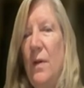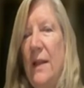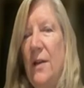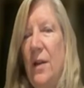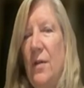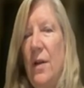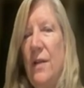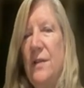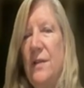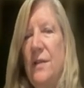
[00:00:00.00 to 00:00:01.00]
right
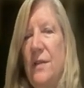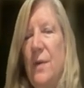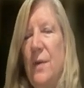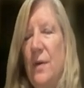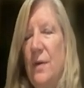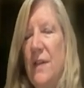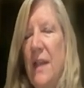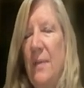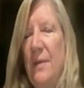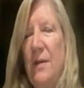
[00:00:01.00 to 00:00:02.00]
across the
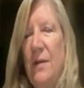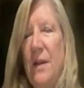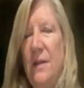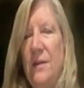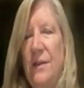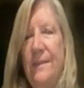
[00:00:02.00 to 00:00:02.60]
suprascapular notch.